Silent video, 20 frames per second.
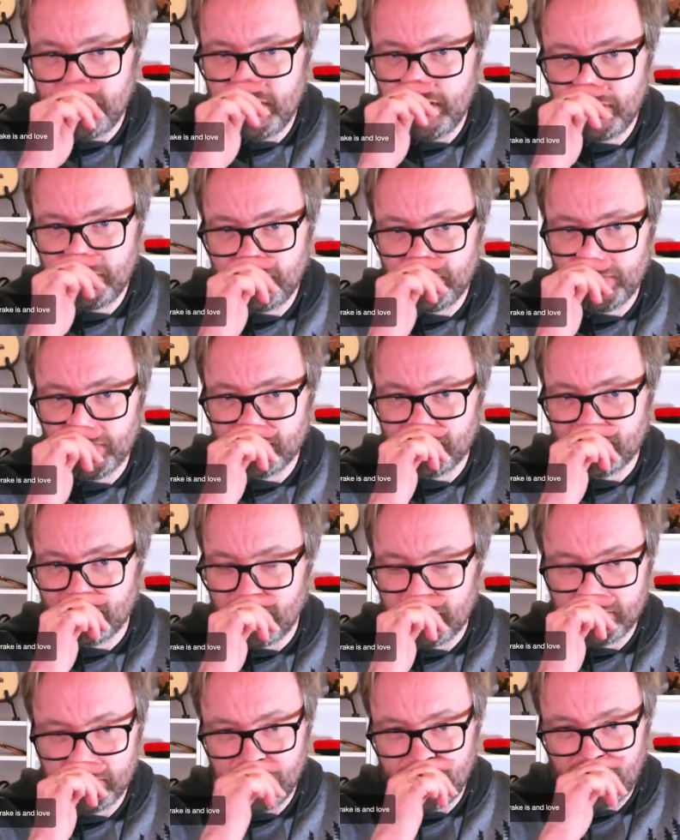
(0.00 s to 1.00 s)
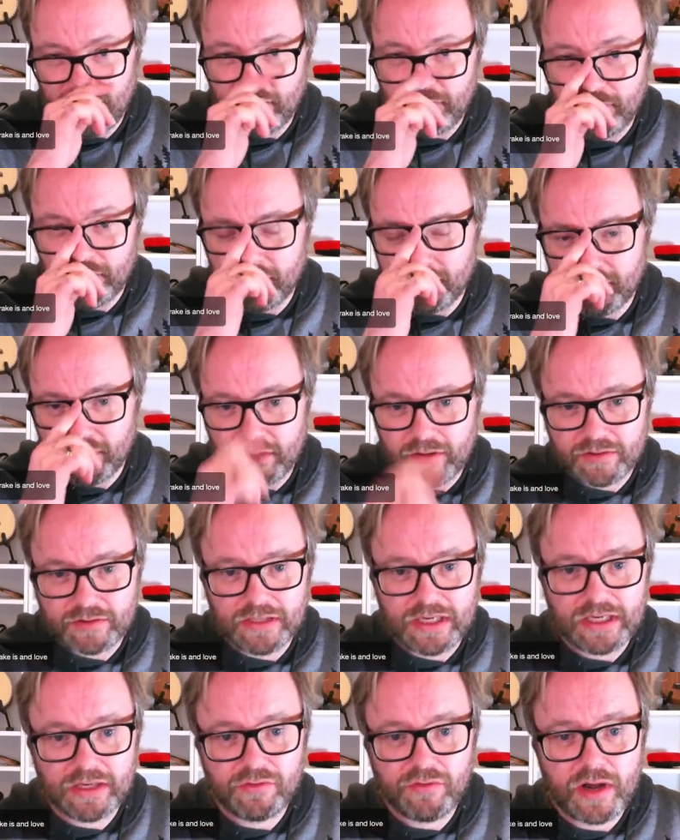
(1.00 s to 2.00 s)
Beautiful song. Beautiful
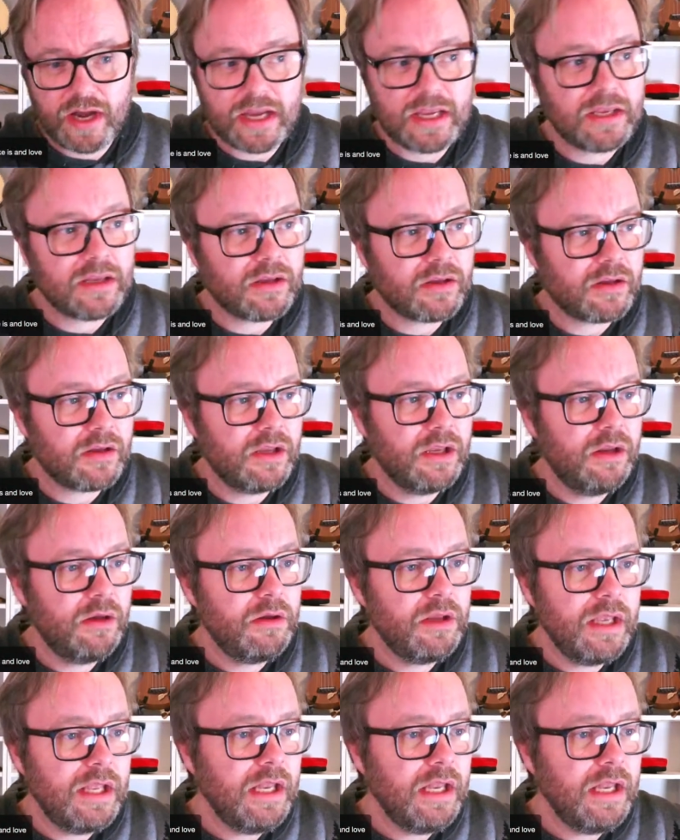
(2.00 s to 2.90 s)
song, Nick Drake.